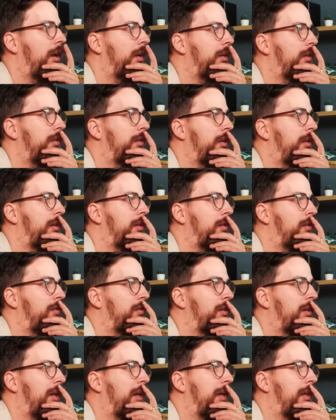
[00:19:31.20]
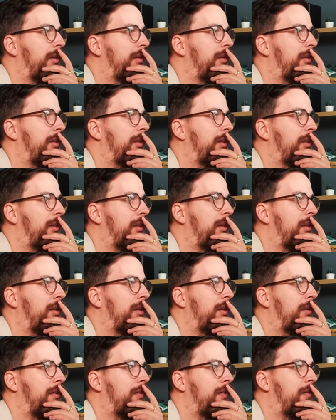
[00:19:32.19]
take a look at the
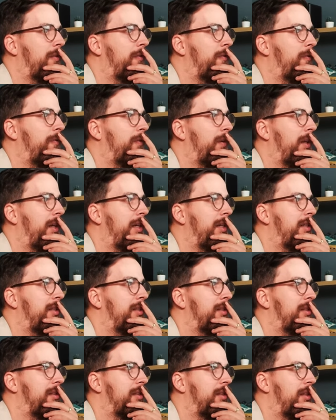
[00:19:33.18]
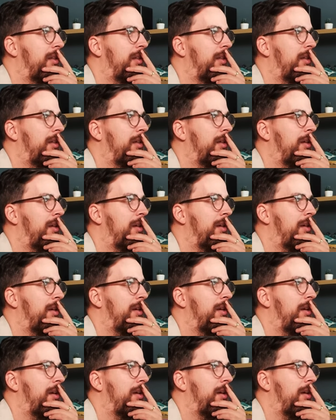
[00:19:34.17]
Flakes
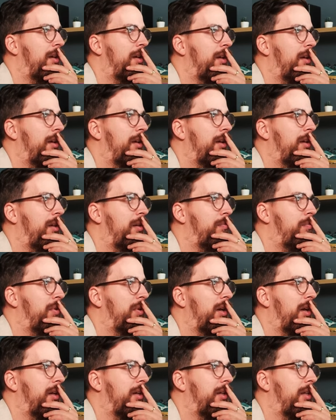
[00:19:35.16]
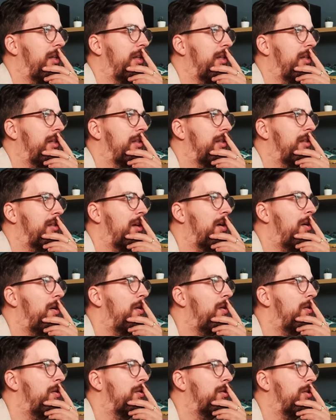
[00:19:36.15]
API keys.
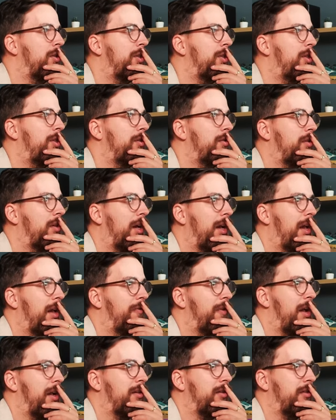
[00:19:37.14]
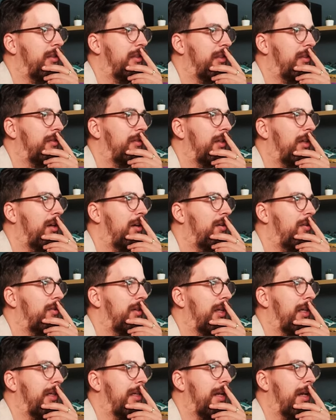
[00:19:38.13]
Oh shoot, I have actually,
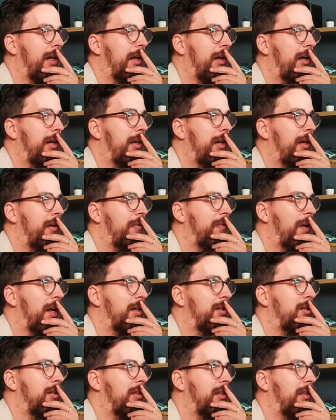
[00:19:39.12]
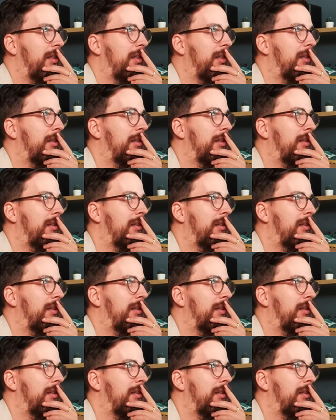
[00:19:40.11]
okay, yeah, I have actually